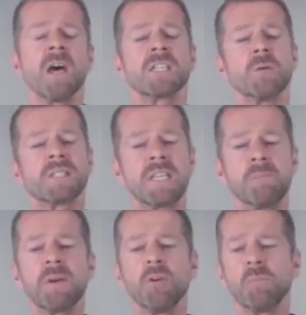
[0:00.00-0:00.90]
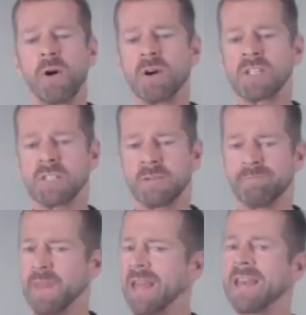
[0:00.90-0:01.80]
So a typical
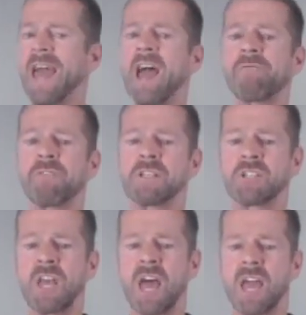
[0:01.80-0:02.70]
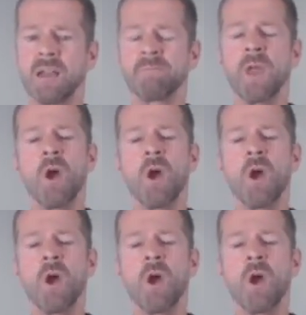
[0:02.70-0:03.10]
person in an average day